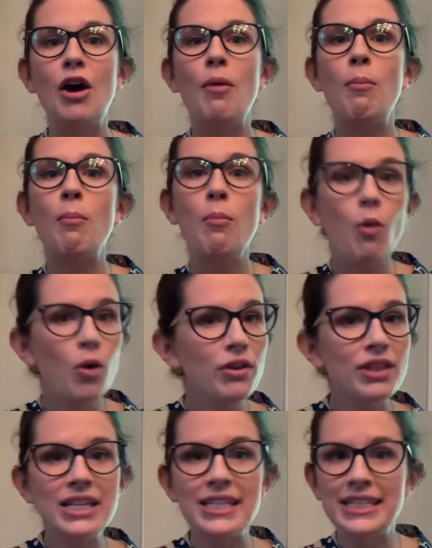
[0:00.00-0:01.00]
more
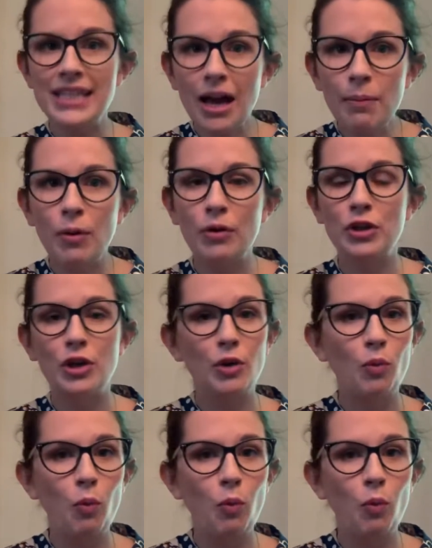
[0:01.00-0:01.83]
than double your